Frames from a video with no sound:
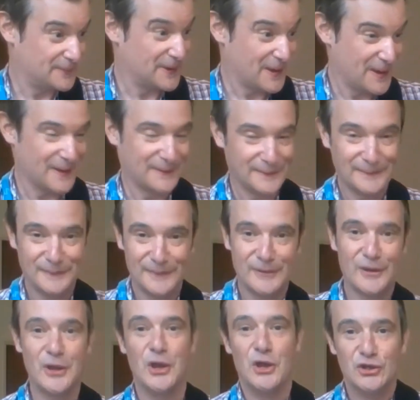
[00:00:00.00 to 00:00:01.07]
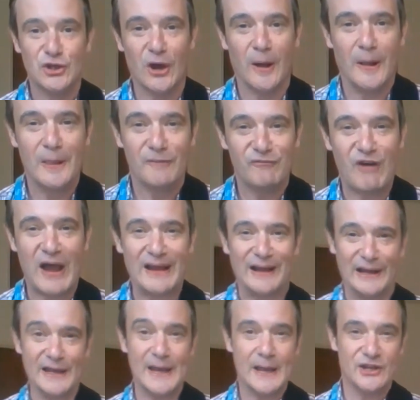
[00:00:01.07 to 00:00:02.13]
Yeah. So,
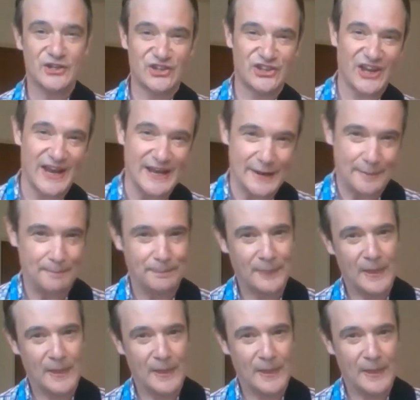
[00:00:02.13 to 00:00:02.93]
finally, C.